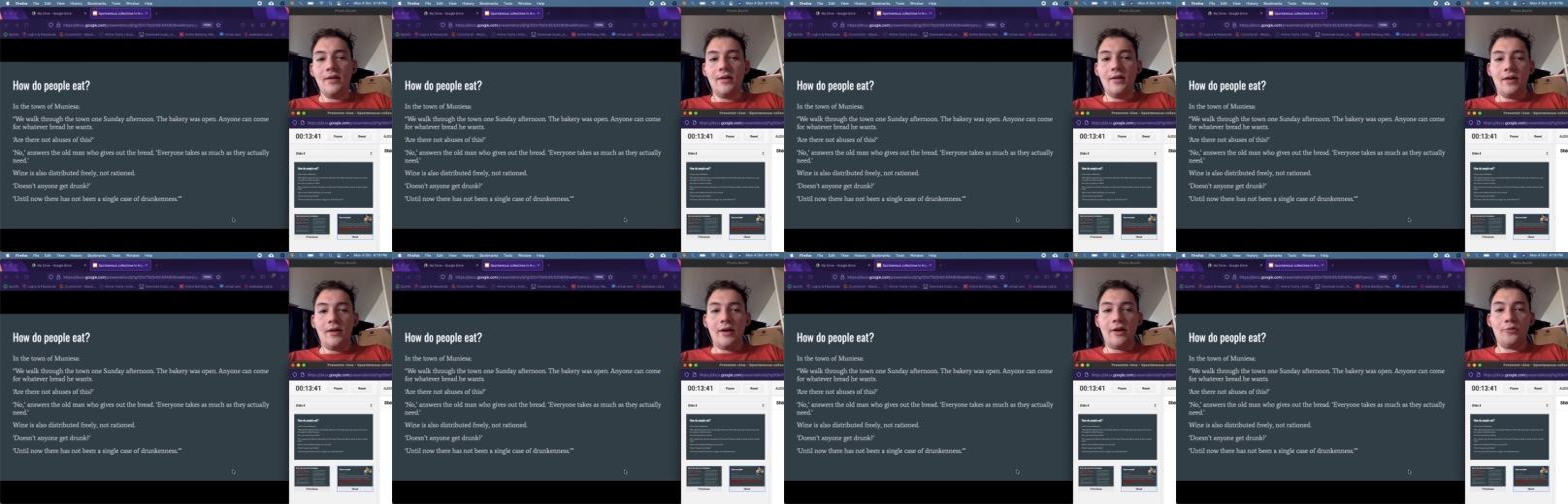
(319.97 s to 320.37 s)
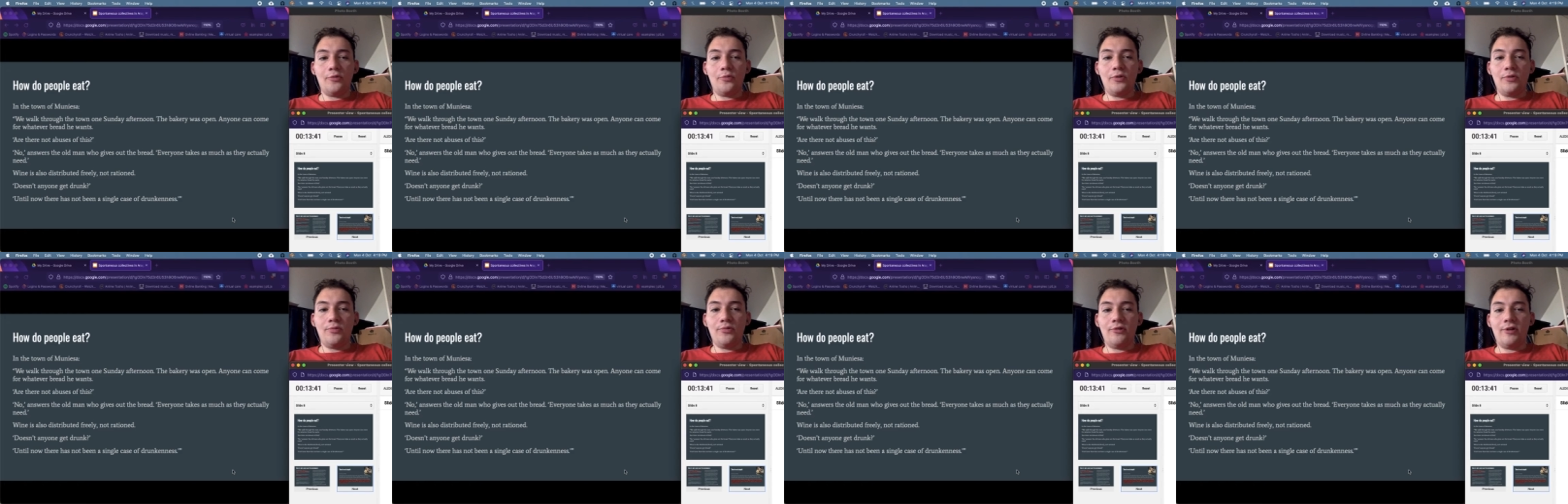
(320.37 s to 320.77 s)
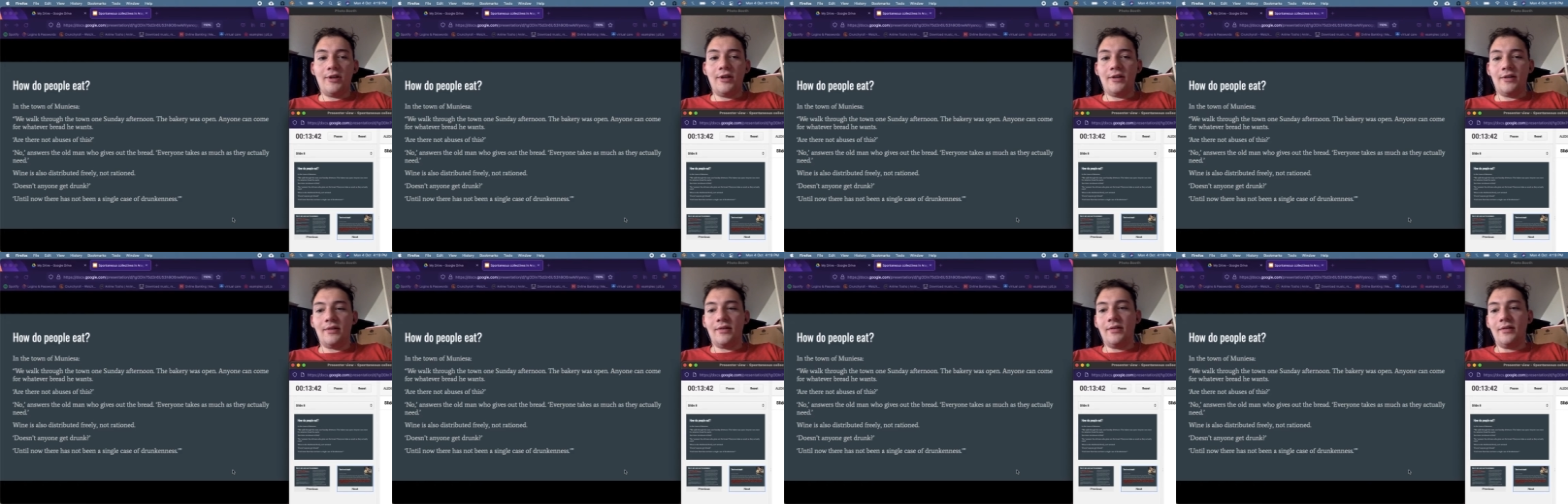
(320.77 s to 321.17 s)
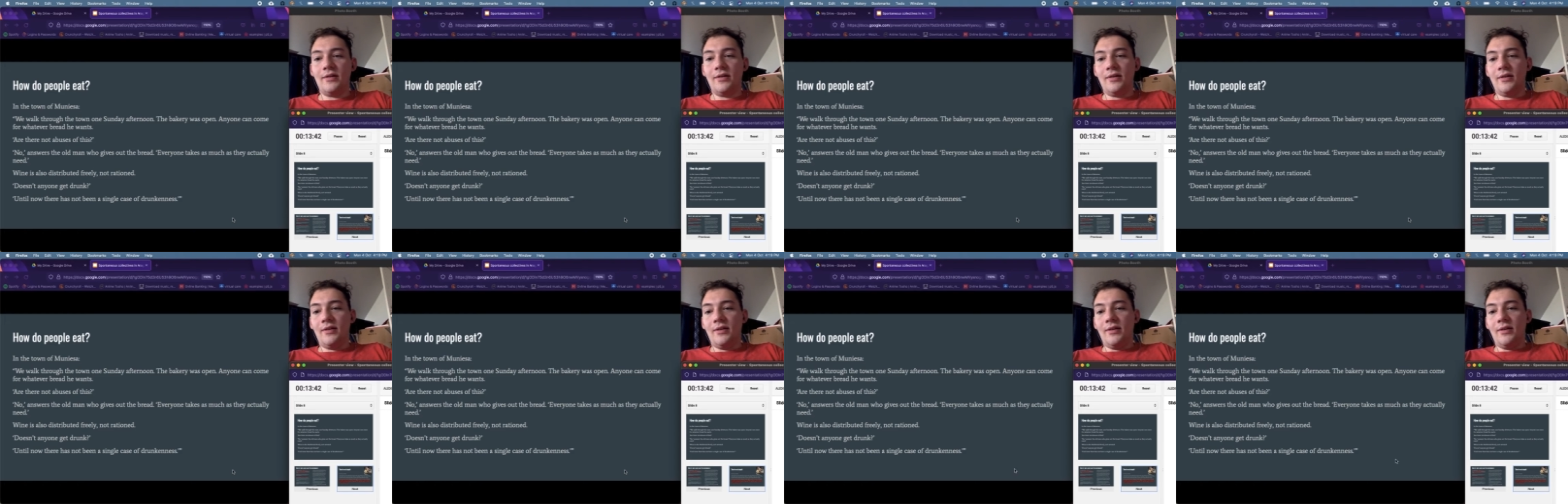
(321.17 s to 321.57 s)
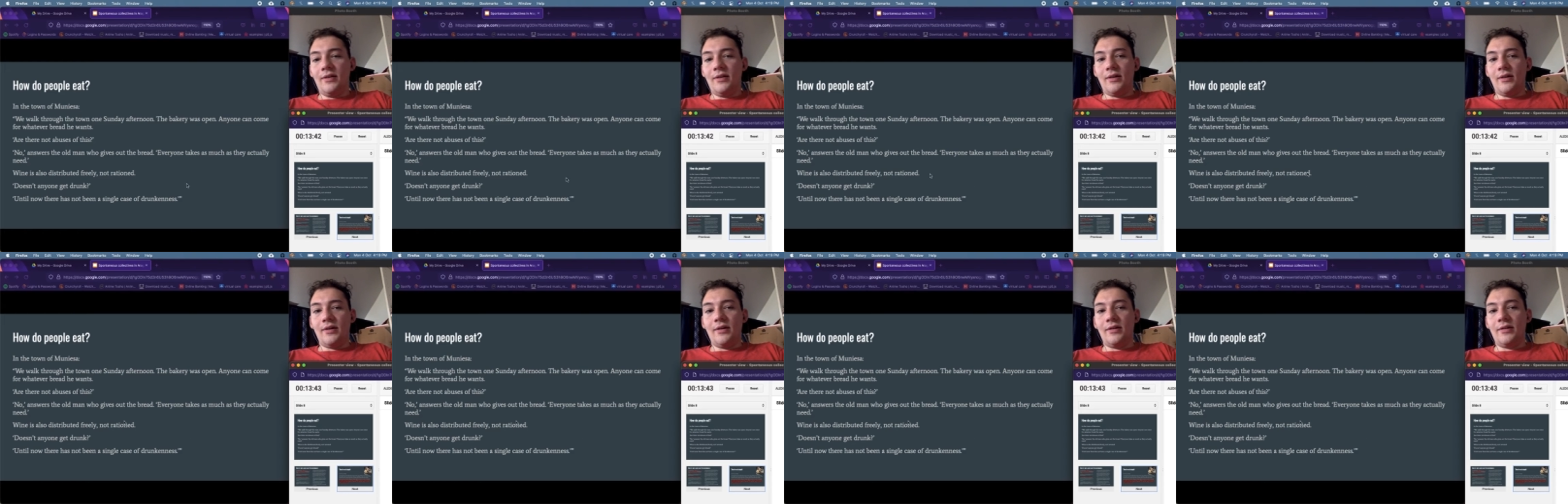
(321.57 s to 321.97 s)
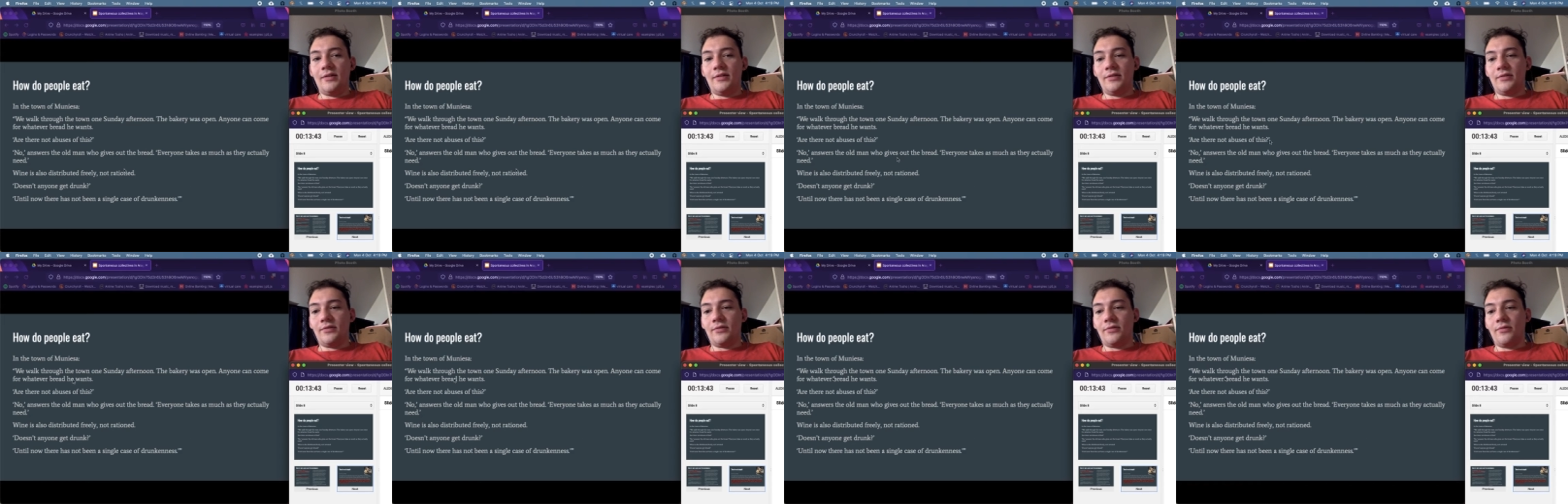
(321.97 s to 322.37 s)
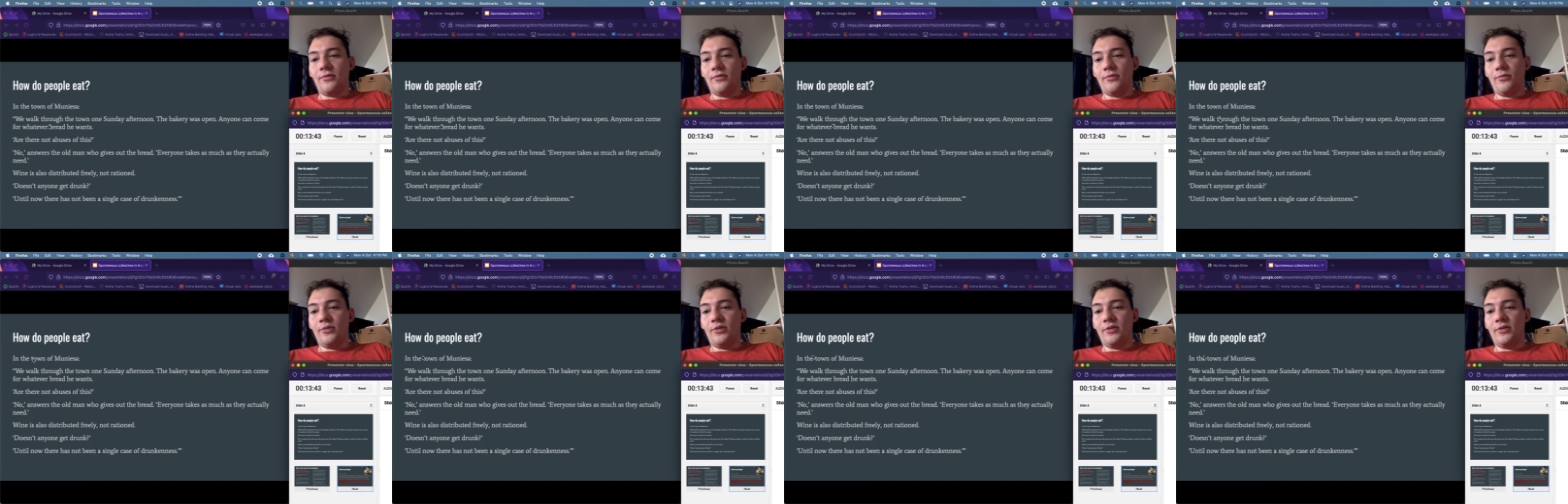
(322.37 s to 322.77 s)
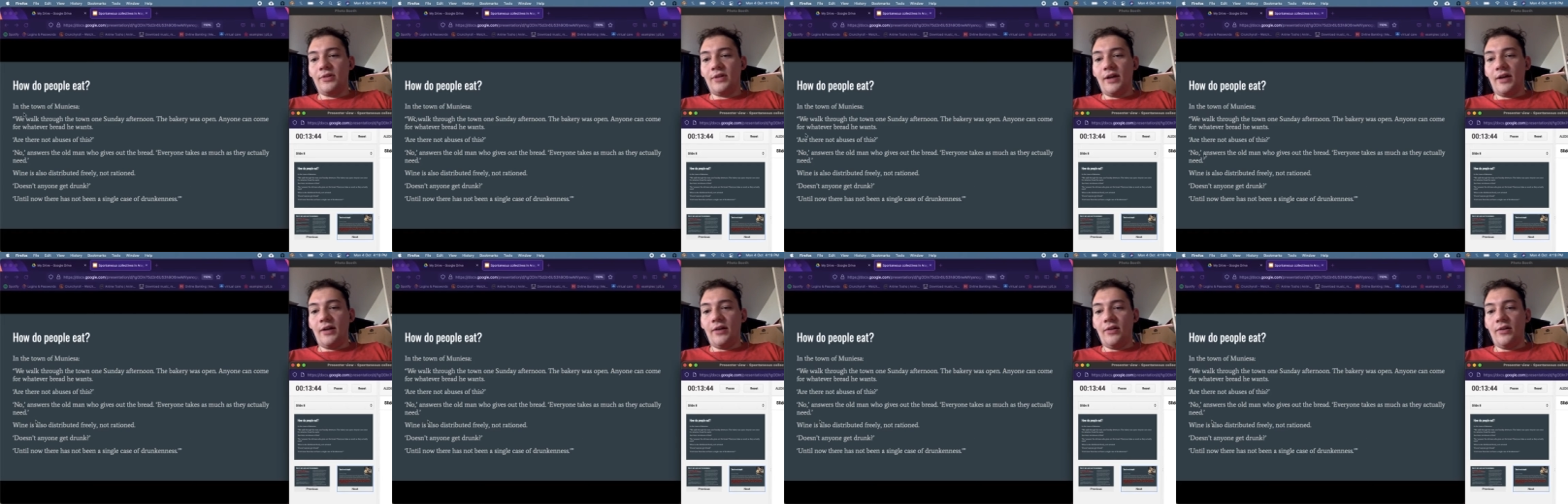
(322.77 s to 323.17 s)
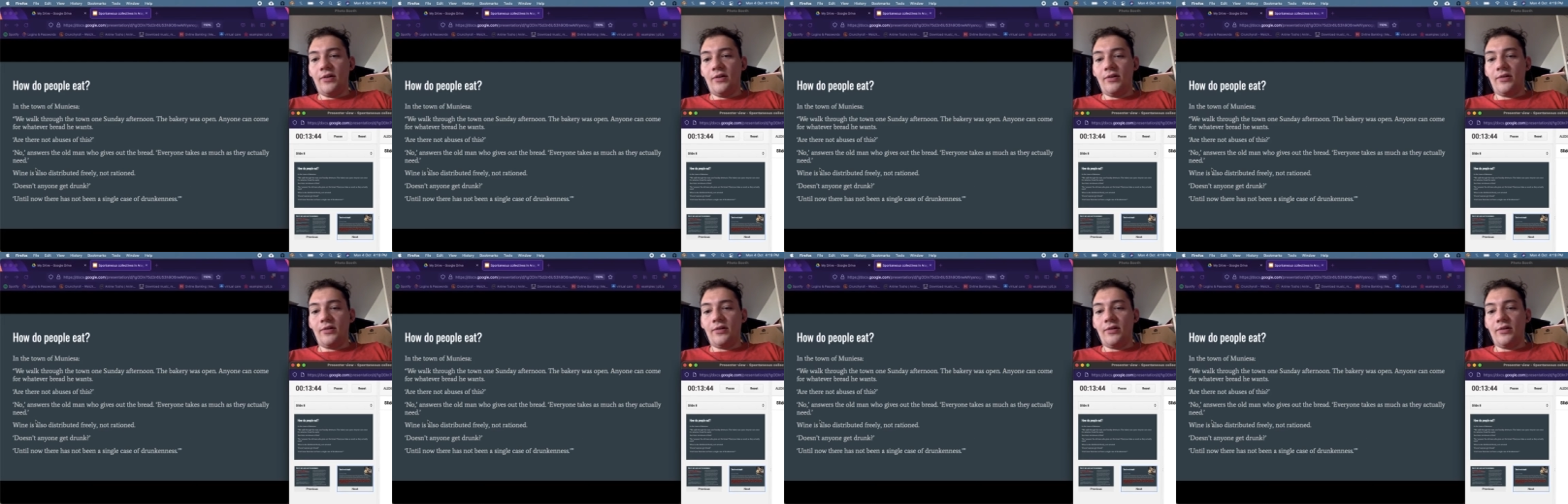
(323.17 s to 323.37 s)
How do people eat? This is a cool bit of dialogue.